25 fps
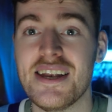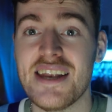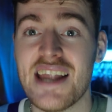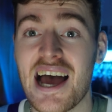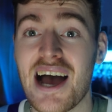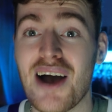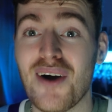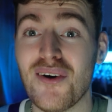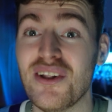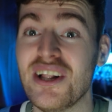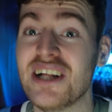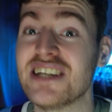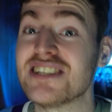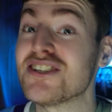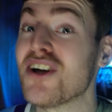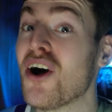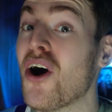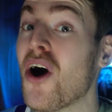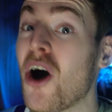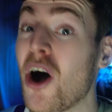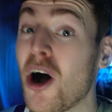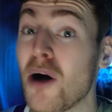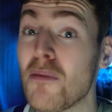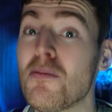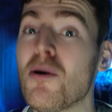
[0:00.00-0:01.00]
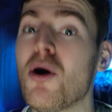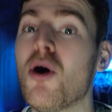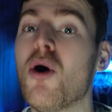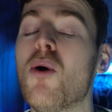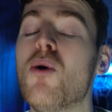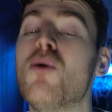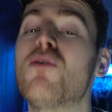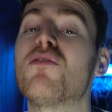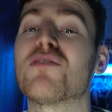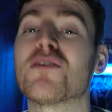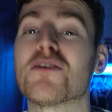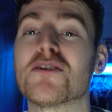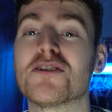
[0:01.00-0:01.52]
Now, let's hop
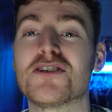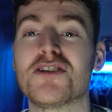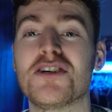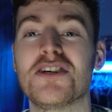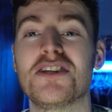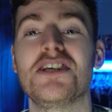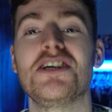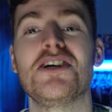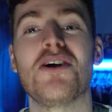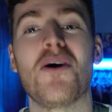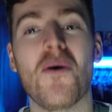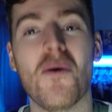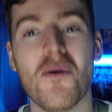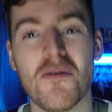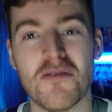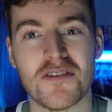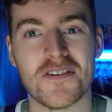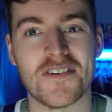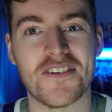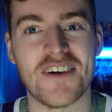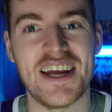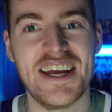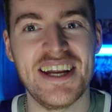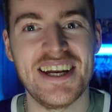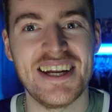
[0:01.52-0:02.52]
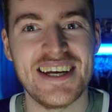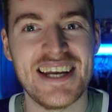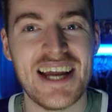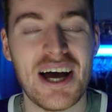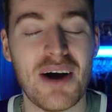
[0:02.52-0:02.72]
over to the overrated.